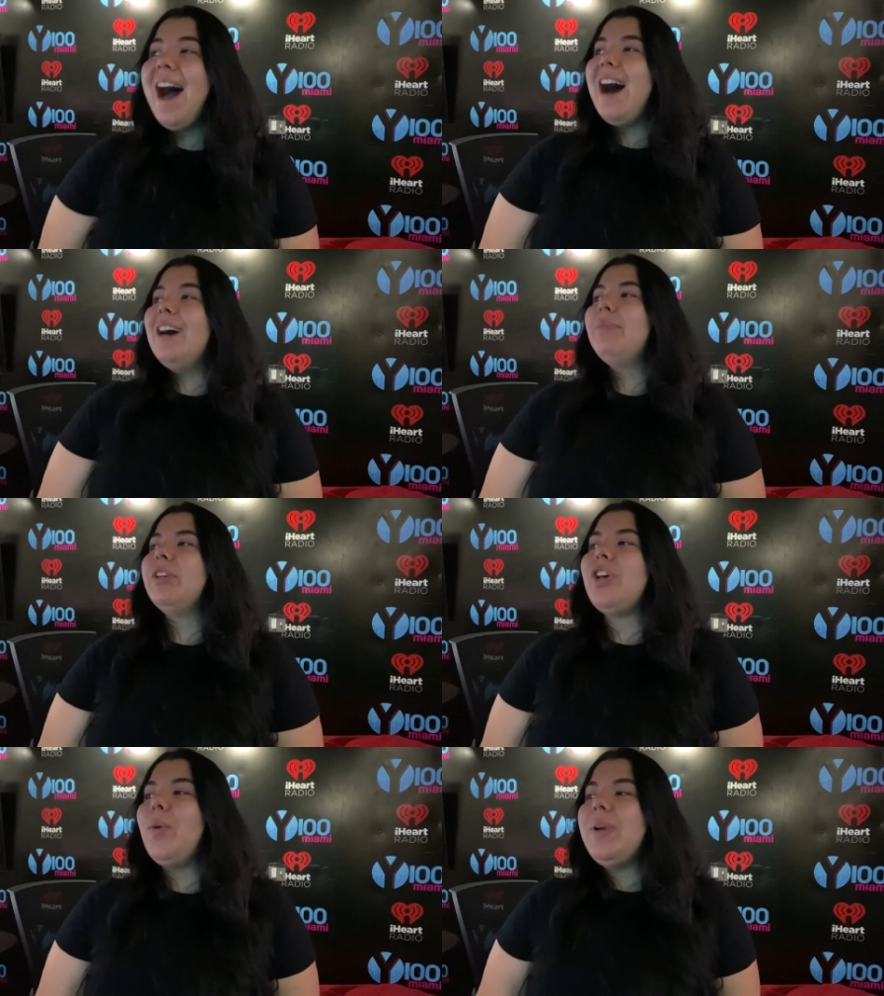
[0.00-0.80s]

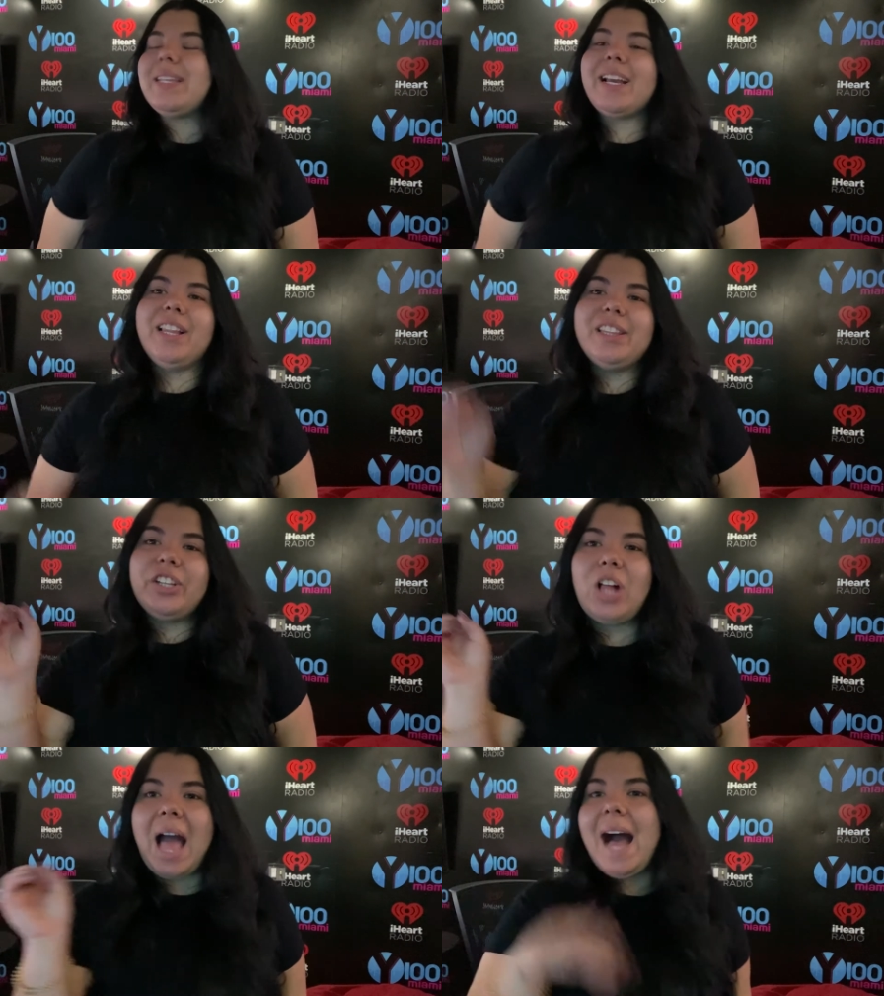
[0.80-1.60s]
there's always like a
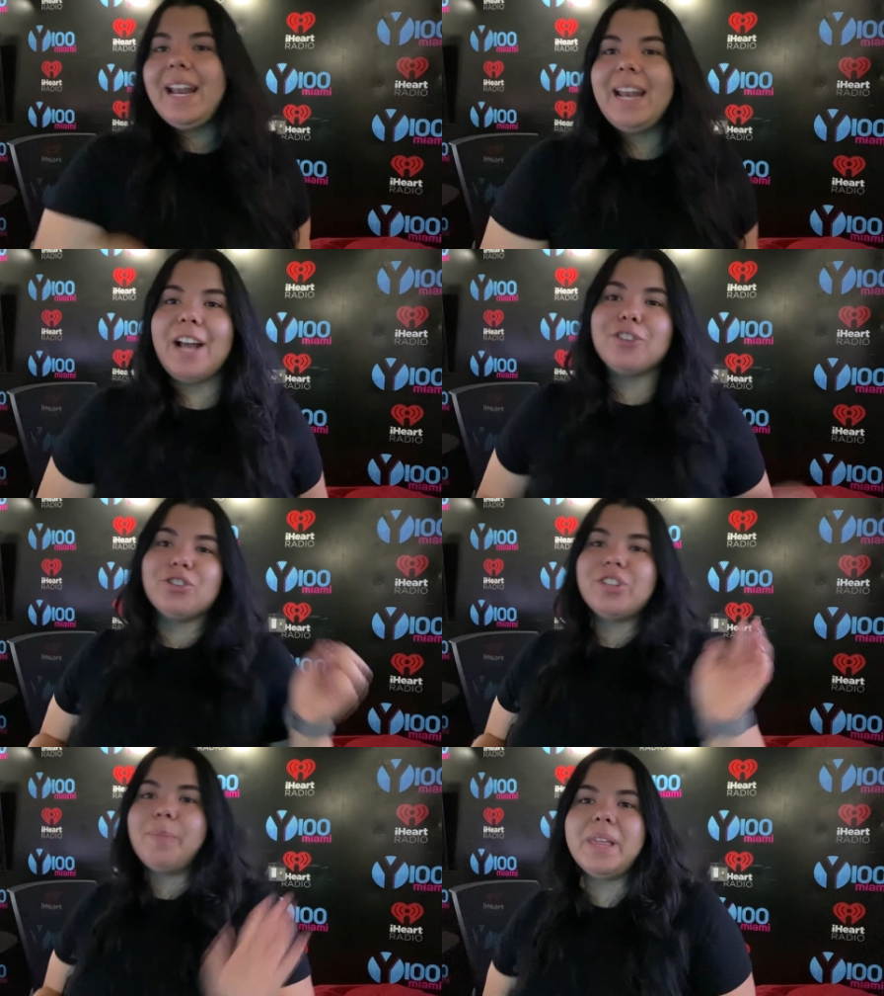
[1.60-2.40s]
little added
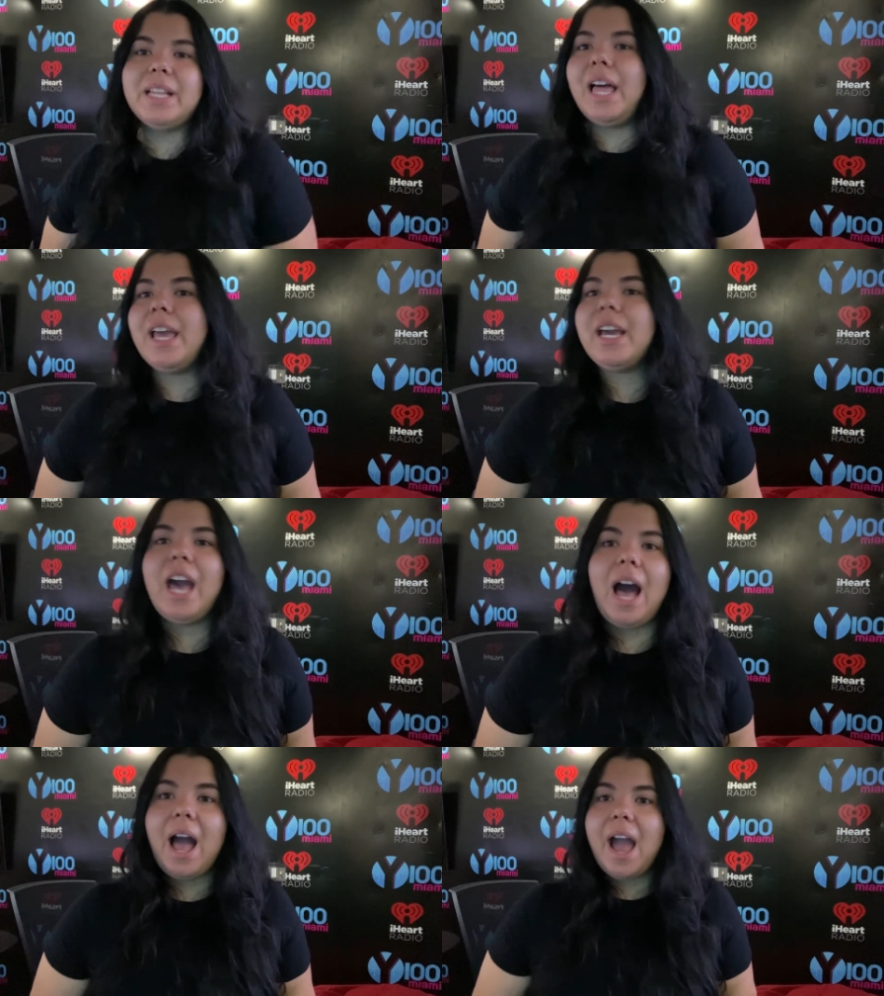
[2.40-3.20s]
extra something, like
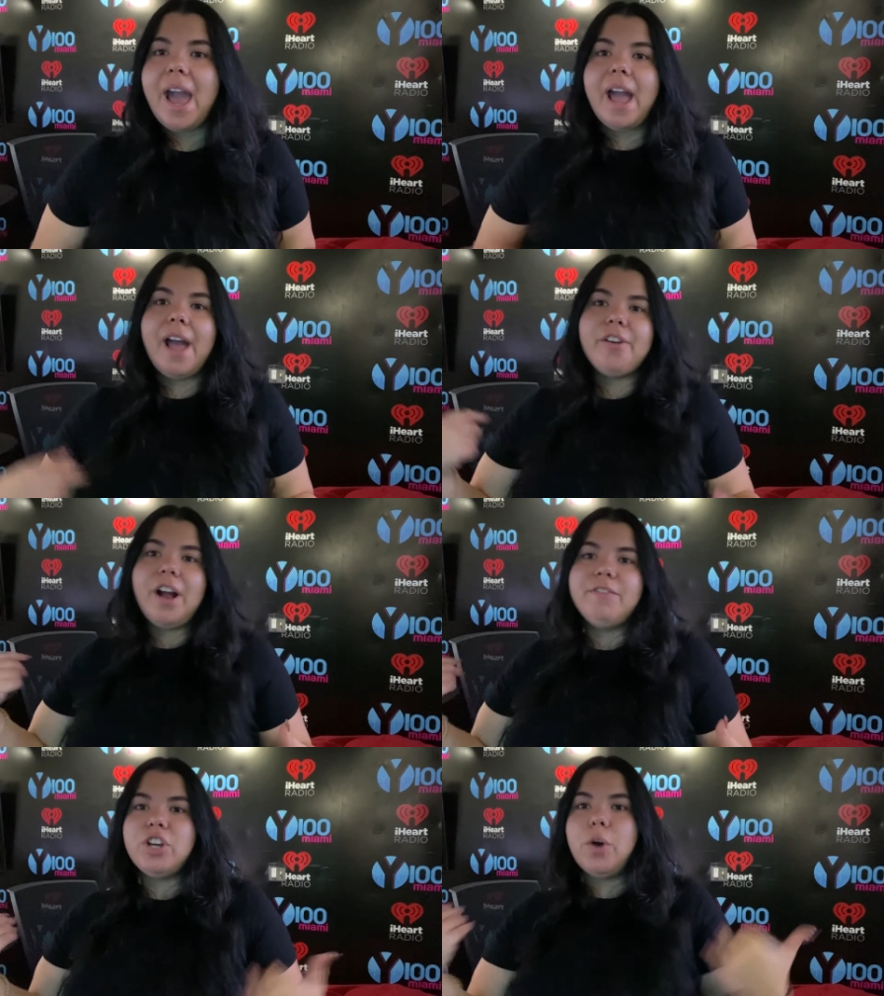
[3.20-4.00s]
I either
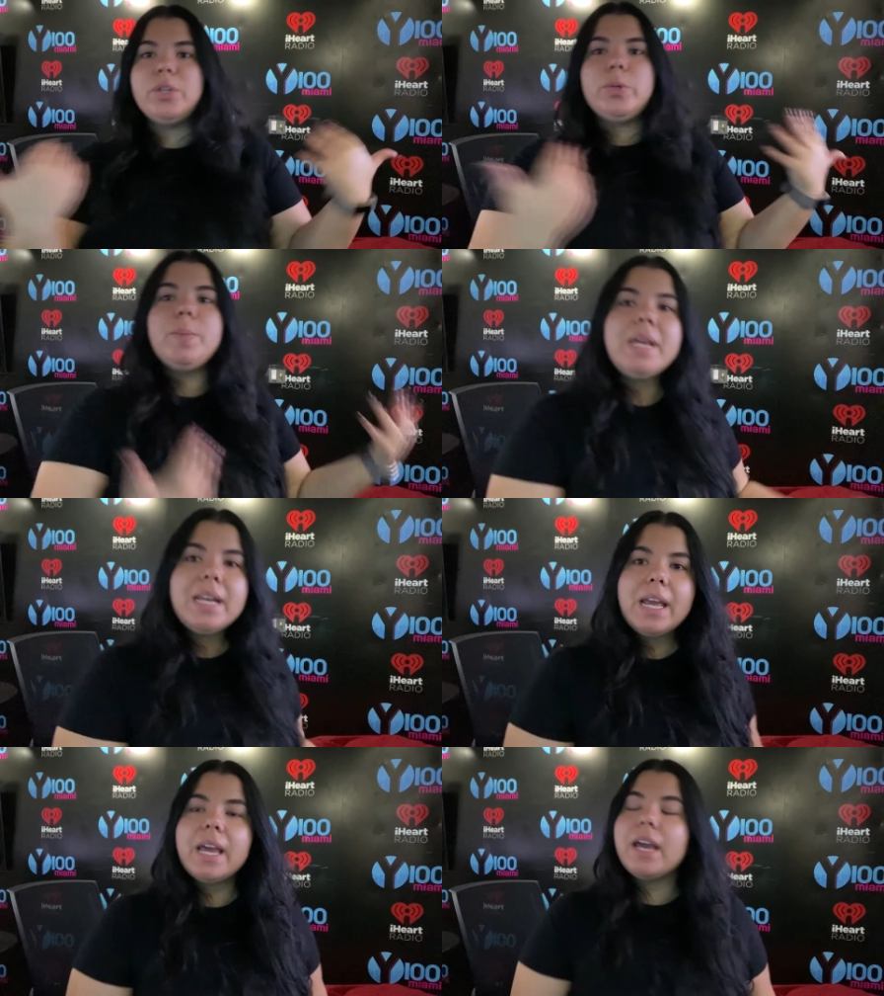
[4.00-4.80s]
have to go into a
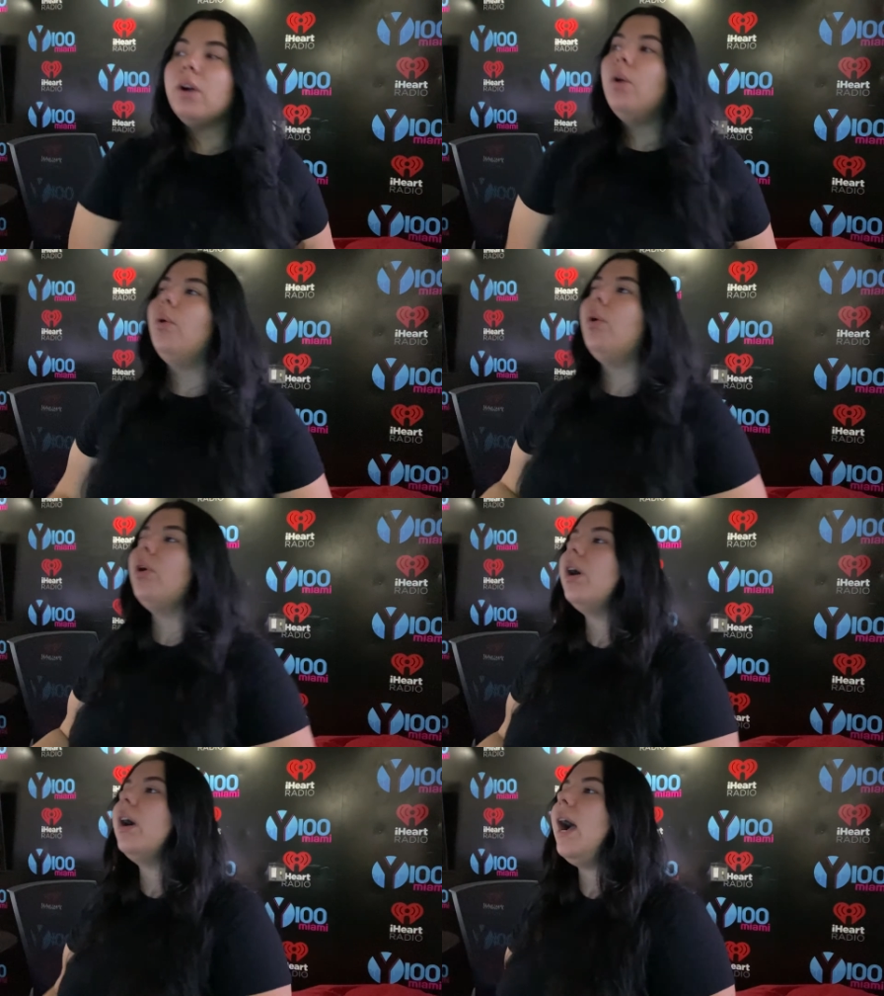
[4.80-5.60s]
meeting
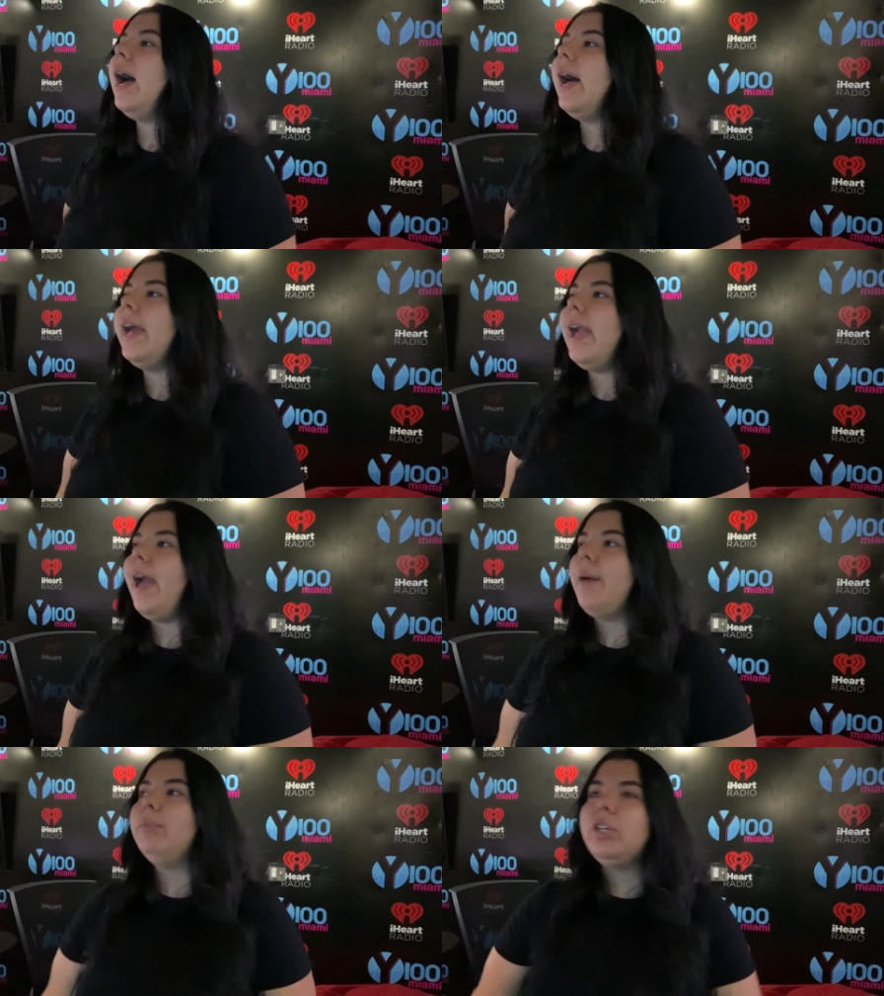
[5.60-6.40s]
or I
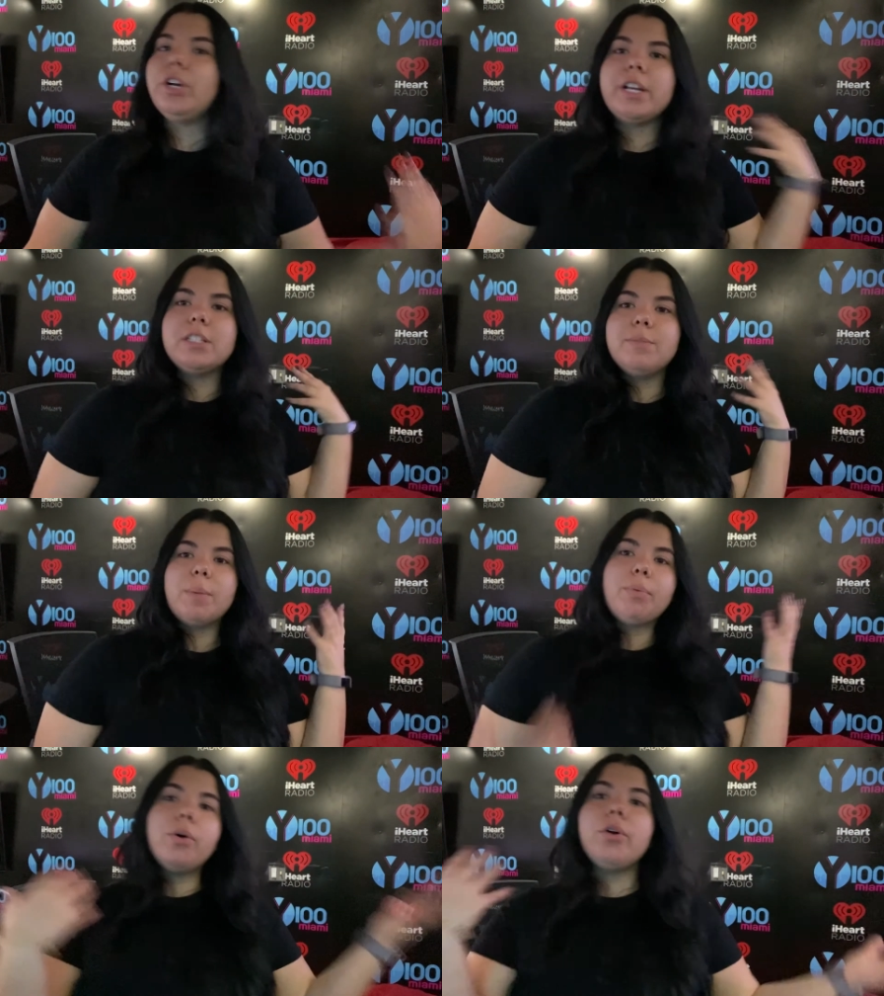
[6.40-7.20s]
am learning some more
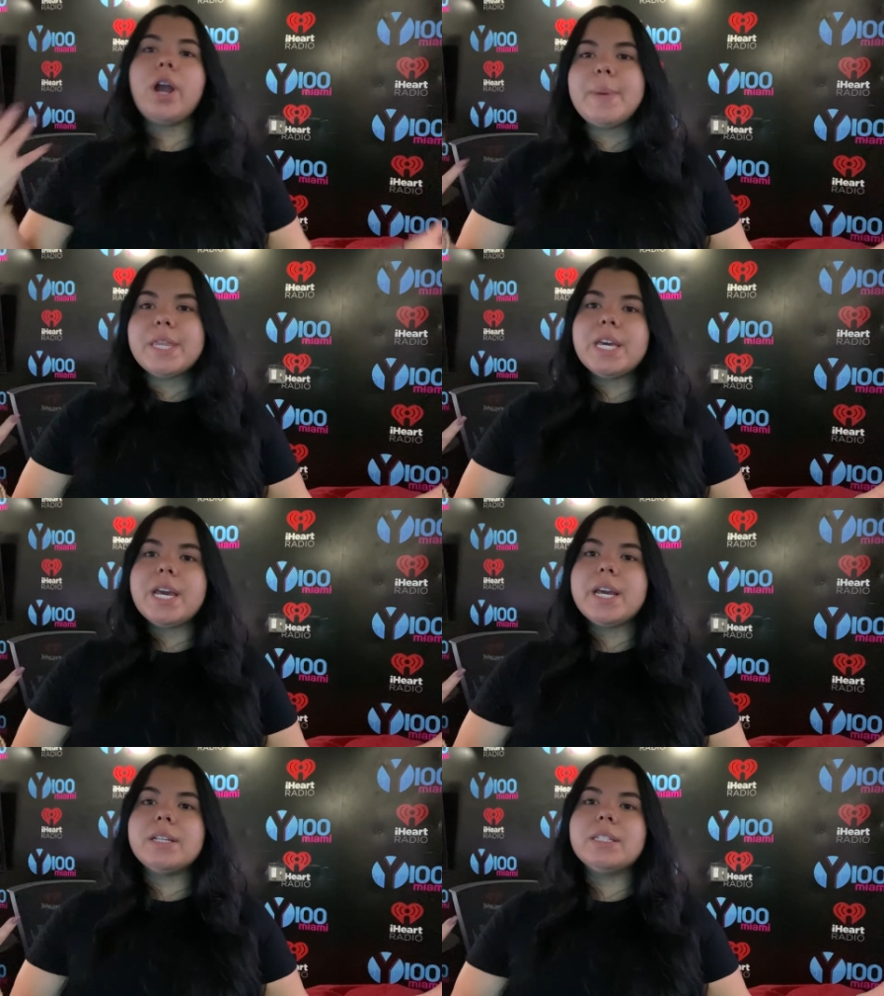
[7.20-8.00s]
programming
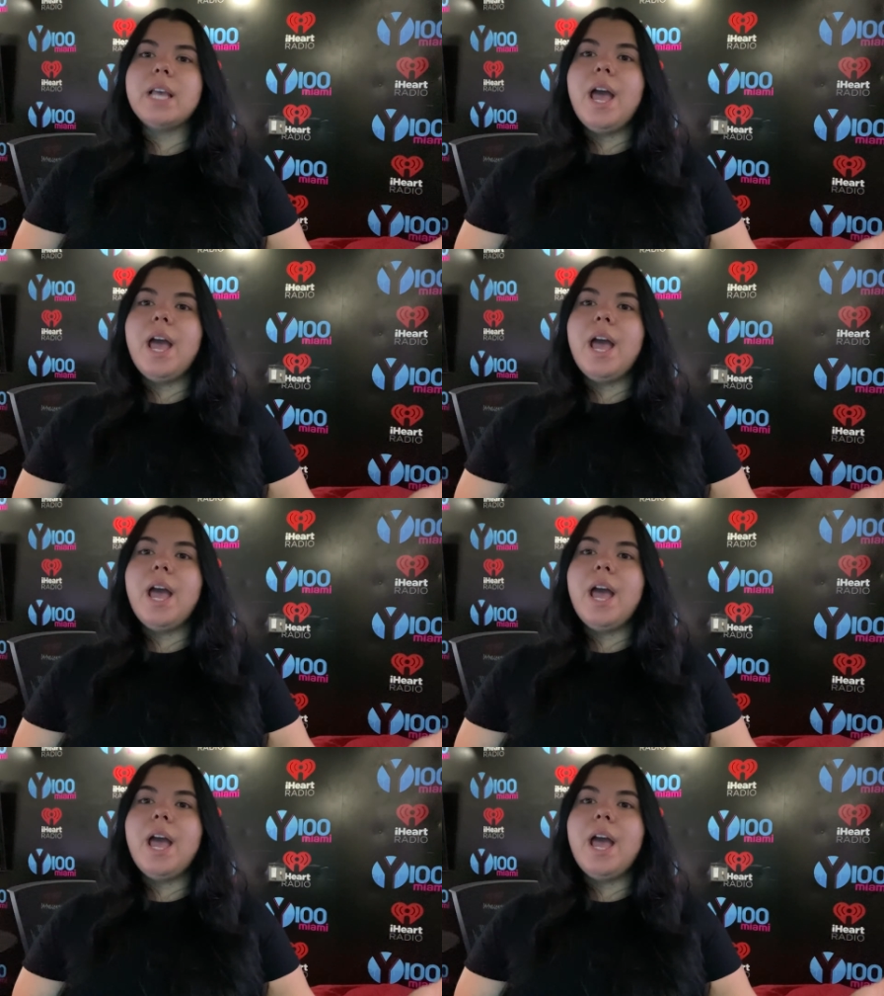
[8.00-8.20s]
things,